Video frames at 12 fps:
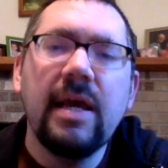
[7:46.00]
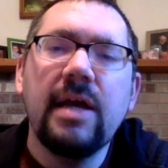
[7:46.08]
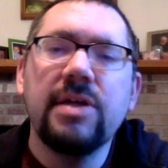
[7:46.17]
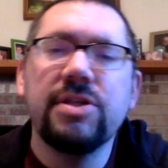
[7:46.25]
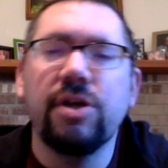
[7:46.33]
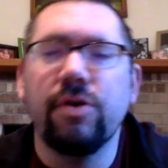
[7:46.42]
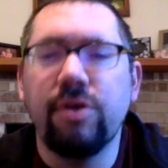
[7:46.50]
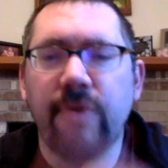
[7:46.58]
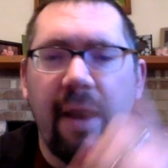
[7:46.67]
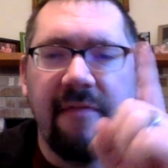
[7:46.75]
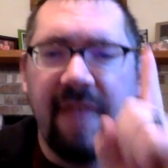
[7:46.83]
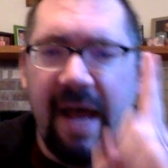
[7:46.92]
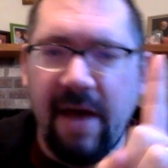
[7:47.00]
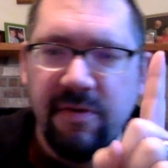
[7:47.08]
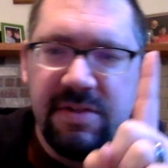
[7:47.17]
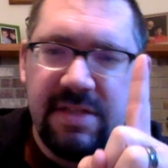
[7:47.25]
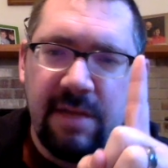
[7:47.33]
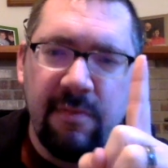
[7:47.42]
So you have the
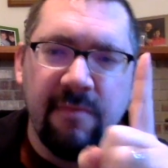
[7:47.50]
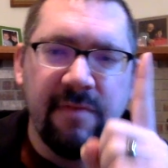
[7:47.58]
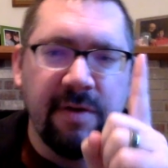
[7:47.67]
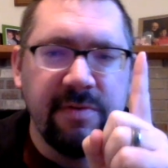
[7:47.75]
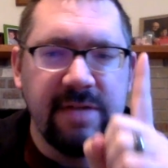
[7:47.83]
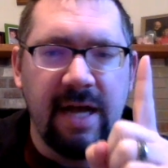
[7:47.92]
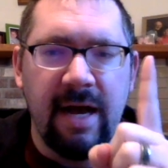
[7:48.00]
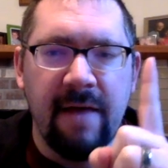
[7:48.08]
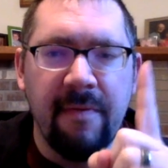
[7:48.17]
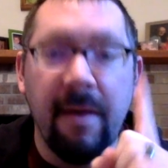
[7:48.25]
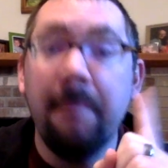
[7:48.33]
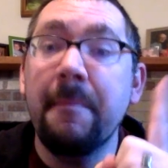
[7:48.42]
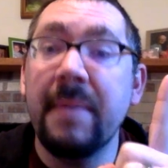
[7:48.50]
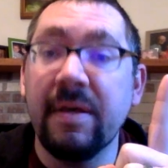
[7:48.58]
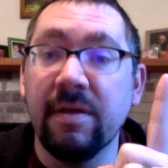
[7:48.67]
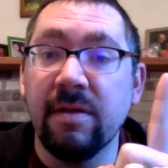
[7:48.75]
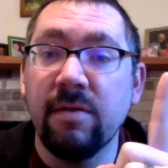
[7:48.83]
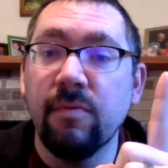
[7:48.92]
House that will vote on a
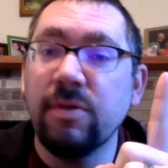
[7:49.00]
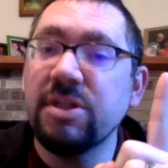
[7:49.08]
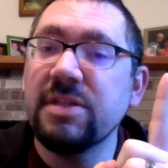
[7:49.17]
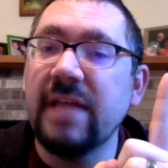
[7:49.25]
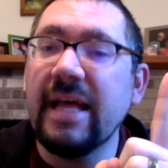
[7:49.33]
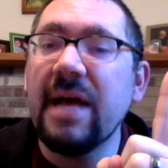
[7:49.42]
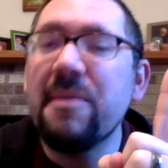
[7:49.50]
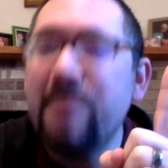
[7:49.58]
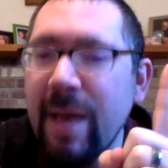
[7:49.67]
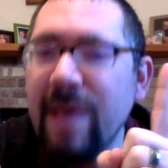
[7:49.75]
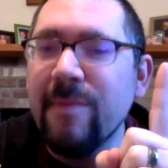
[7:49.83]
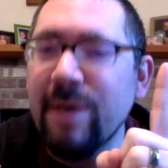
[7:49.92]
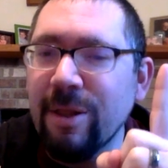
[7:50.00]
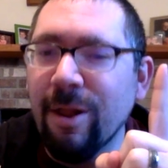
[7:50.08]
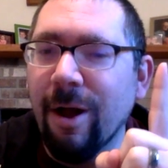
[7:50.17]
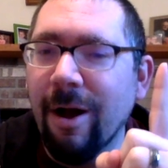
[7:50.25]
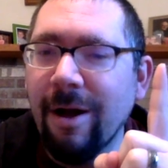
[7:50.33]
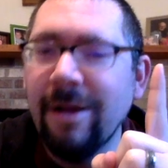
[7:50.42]
bill, which is like a baby
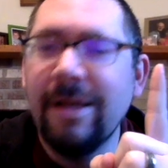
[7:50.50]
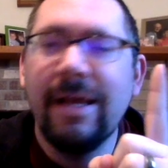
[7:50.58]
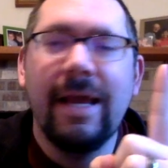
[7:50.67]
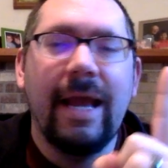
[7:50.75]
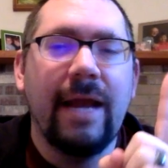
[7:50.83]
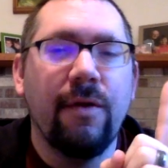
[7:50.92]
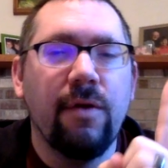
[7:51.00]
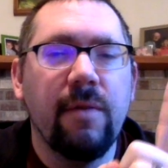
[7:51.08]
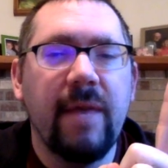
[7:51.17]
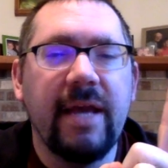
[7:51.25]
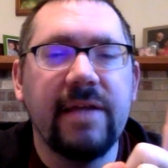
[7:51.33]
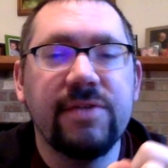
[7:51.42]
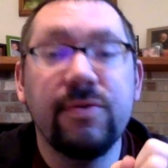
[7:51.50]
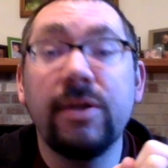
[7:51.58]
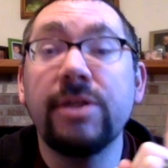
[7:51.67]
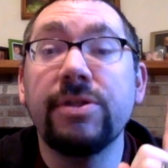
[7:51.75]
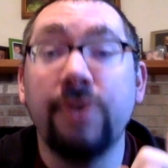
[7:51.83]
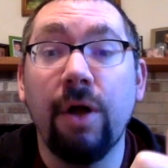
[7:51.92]
law. In order to make it to an
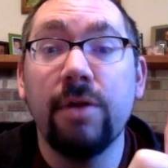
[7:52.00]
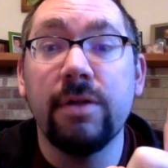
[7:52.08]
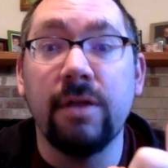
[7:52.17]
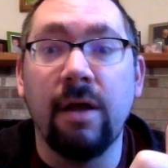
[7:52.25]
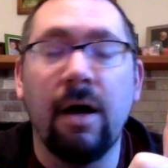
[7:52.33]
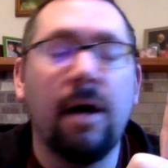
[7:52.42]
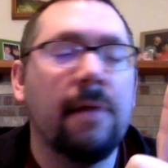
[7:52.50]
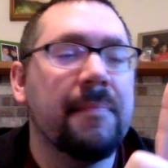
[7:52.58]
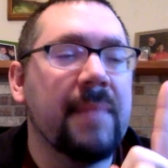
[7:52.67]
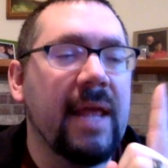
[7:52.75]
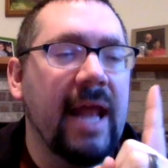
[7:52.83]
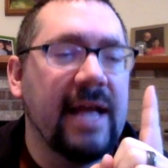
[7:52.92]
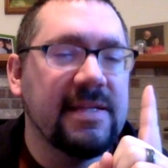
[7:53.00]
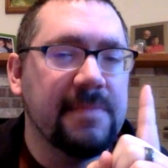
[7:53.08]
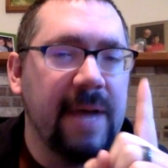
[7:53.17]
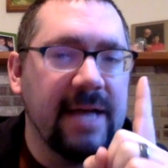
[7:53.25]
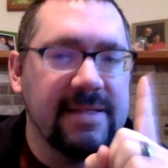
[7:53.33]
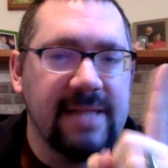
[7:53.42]
adult law, it has to
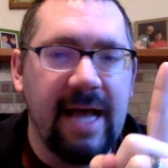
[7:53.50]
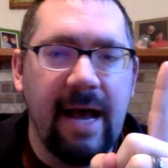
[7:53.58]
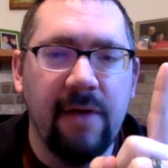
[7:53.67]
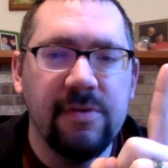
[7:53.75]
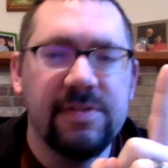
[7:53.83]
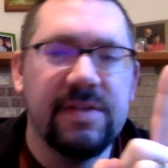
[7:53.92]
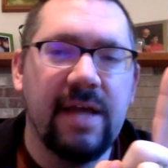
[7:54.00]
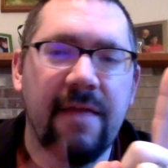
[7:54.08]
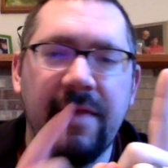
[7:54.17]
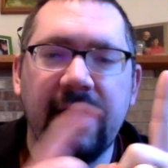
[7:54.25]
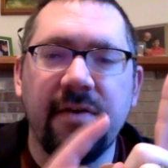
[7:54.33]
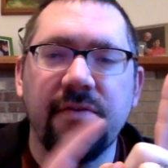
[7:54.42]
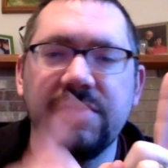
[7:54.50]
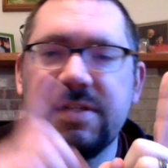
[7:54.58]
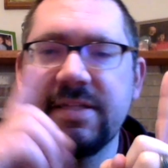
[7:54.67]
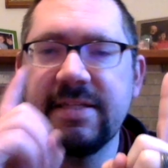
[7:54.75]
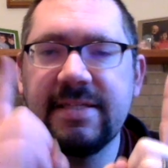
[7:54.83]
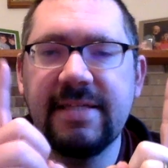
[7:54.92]
pass the House, and then it goes to the
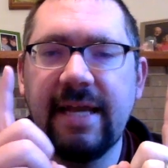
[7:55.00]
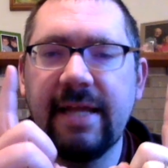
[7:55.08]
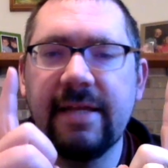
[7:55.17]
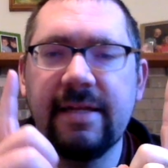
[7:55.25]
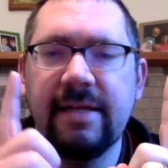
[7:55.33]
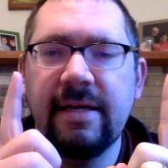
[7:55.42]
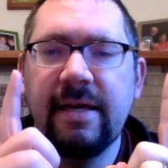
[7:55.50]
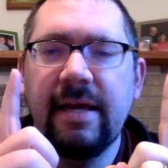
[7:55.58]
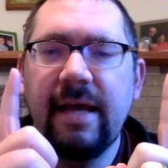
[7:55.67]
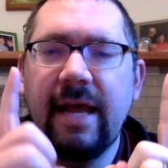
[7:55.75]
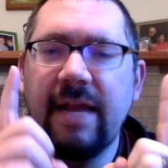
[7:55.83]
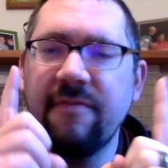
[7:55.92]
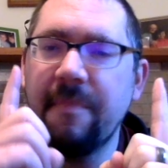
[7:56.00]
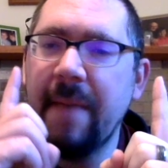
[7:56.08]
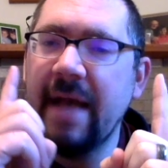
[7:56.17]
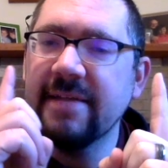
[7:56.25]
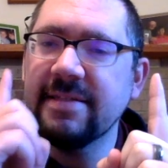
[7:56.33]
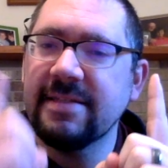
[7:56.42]
Senate. And if it
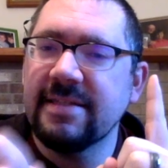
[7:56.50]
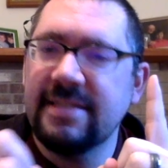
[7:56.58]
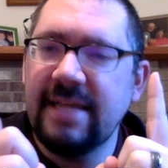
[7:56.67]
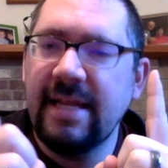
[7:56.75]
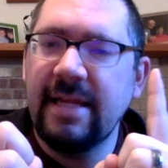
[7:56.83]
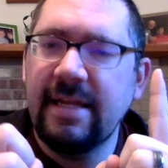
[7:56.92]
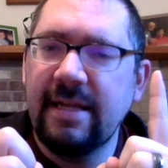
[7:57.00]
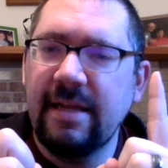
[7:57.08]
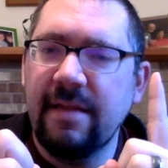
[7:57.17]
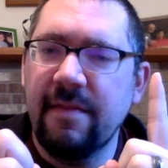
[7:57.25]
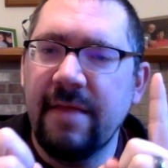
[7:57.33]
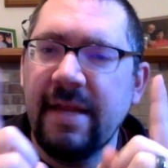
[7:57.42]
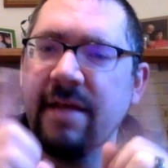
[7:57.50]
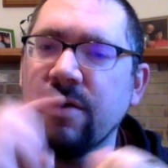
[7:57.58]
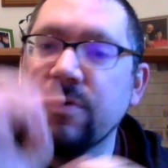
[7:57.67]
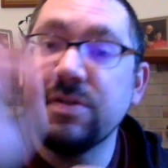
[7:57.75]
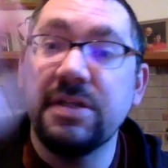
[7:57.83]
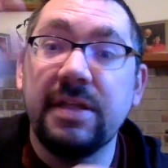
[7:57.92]
passes the Senate, then it
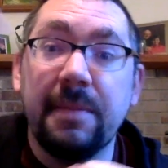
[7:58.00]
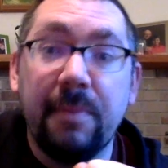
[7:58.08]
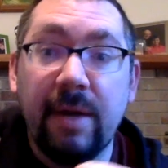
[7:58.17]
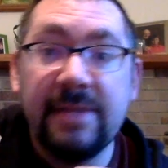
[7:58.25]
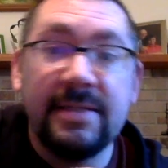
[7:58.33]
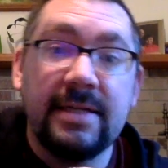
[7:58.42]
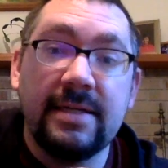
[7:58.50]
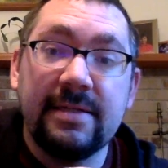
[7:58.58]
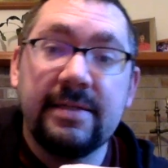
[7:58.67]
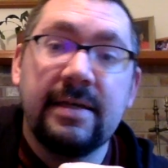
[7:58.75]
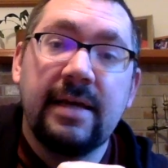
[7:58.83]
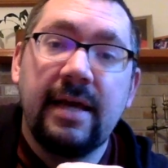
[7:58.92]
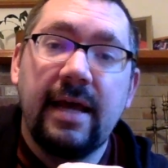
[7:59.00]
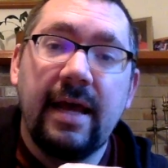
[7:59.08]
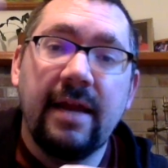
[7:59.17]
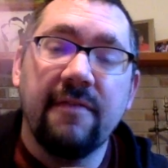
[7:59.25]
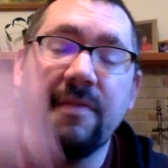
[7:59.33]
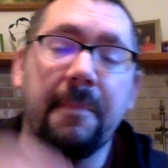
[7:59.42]
goes to the president. And
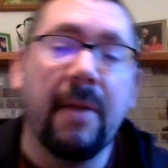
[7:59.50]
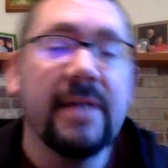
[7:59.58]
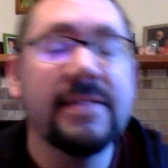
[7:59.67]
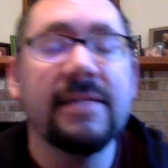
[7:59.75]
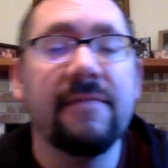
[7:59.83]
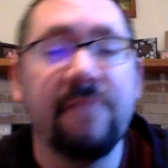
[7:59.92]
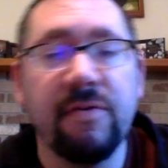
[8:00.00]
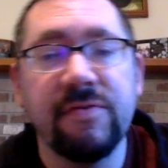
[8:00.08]
if the president votes